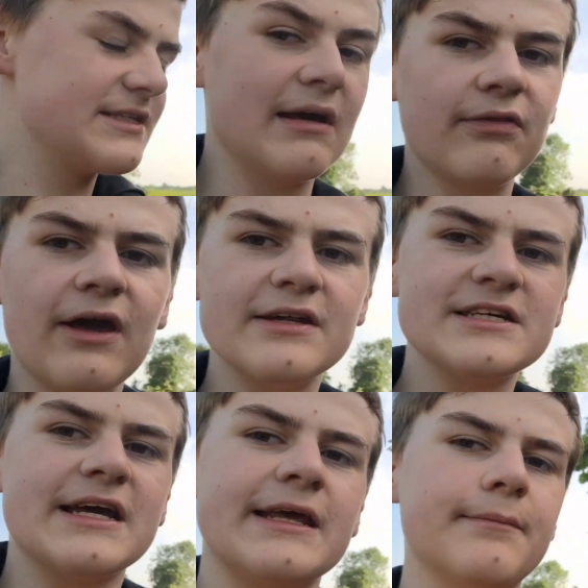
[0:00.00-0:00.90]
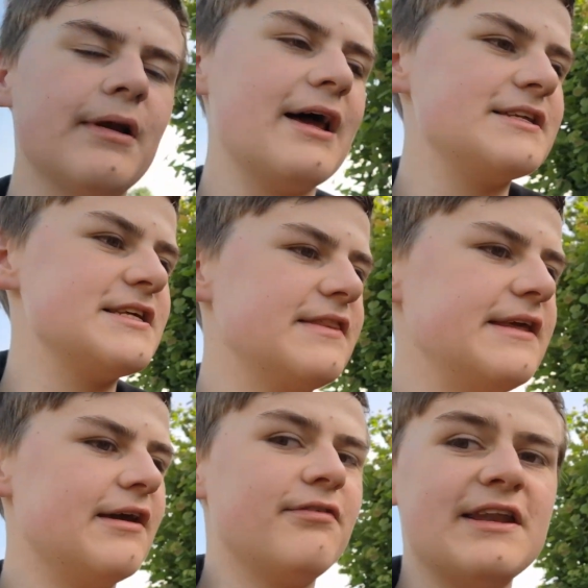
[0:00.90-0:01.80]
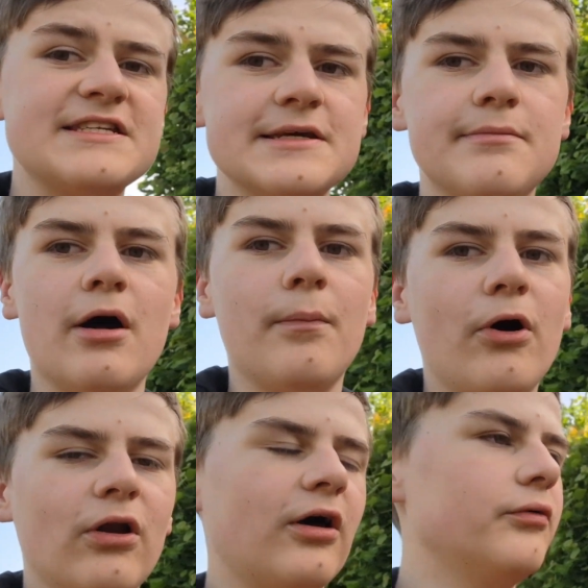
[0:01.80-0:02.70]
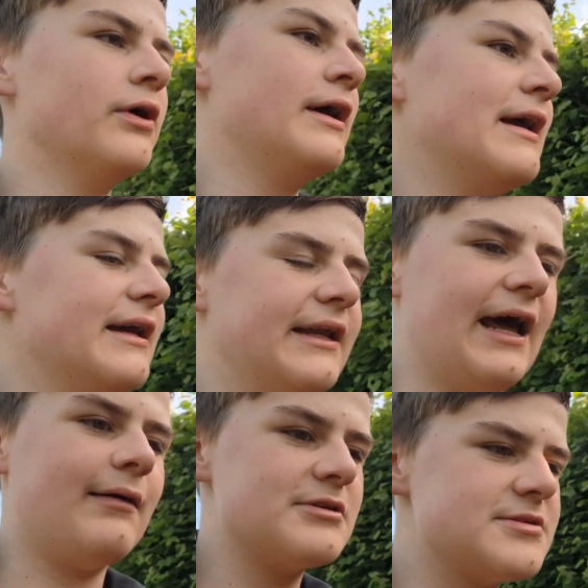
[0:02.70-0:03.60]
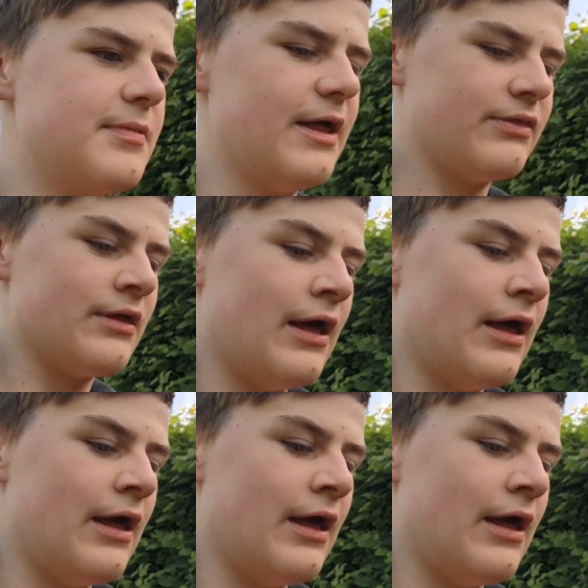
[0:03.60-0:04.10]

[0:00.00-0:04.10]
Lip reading: Now they are taking place in the Eventim Apollo in Hammersmith.